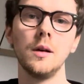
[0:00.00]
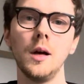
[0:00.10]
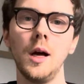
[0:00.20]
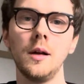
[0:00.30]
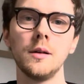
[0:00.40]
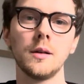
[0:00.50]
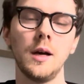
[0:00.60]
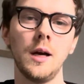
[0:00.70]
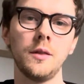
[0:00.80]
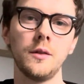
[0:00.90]
And
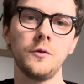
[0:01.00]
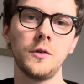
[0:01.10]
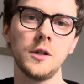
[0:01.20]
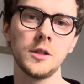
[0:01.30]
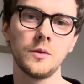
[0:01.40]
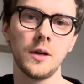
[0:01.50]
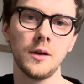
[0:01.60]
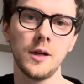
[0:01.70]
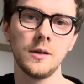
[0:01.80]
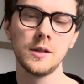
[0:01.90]
at the first round
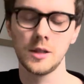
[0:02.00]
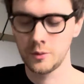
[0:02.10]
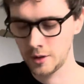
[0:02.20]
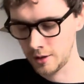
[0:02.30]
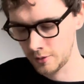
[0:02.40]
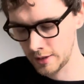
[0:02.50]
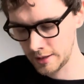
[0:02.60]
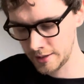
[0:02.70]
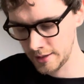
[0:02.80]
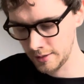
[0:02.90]
here, since we already
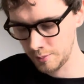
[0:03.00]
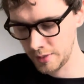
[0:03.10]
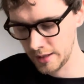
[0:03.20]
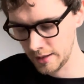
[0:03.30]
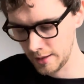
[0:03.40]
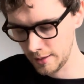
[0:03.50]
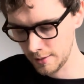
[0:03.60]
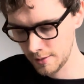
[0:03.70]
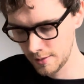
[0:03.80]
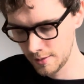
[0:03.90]
did the picking,
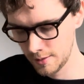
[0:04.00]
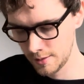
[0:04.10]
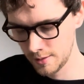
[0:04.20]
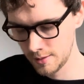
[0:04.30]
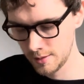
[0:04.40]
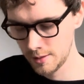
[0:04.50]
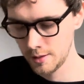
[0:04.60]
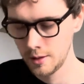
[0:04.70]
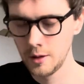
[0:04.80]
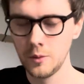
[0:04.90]

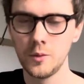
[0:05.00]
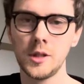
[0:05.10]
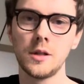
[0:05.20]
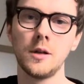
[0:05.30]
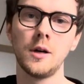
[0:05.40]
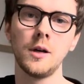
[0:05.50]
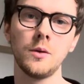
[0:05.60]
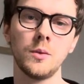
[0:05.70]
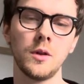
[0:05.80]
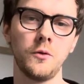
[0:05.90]
we start
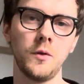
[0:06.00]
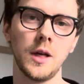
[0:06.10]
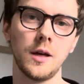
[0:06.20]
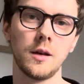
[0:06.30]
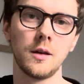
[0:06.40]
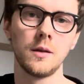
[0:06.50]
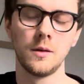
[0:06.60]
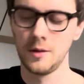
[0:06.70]
with a flick.